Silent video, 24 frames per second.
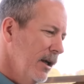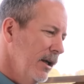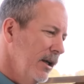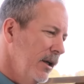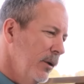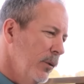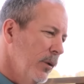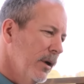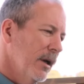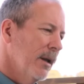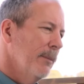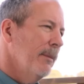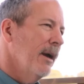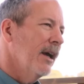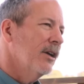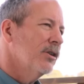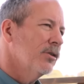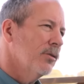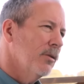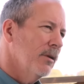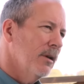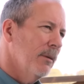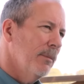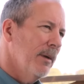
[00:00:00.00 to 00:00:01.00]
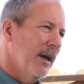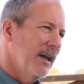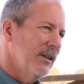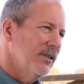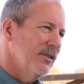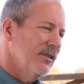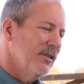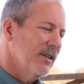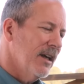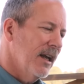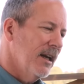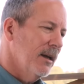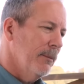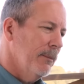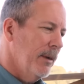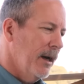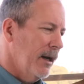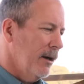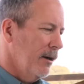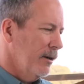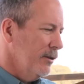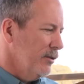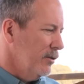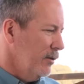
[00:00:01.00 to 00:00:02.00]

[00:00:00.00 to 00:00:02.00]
You want to make sure the patient's getting better.